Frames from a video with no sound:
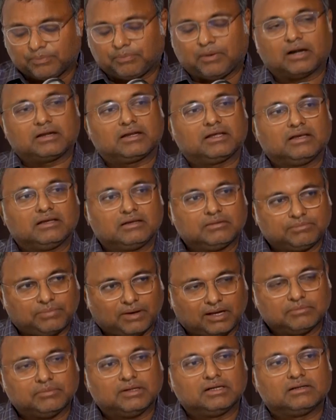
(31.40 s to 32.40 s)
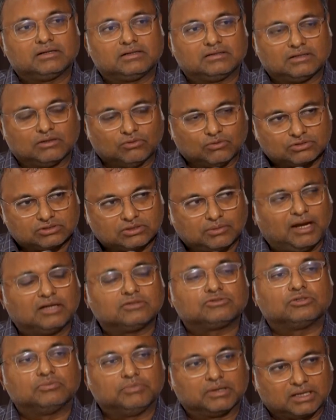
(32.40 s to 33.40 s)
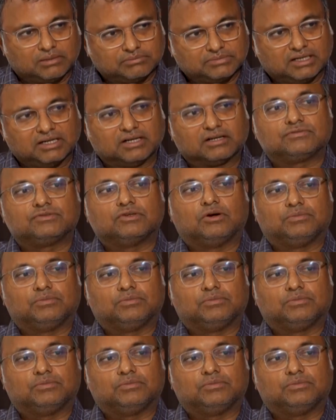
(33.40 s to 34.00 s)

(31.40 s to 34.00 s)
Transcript: the party in Parliament in the Lok Sabha and should become the leader.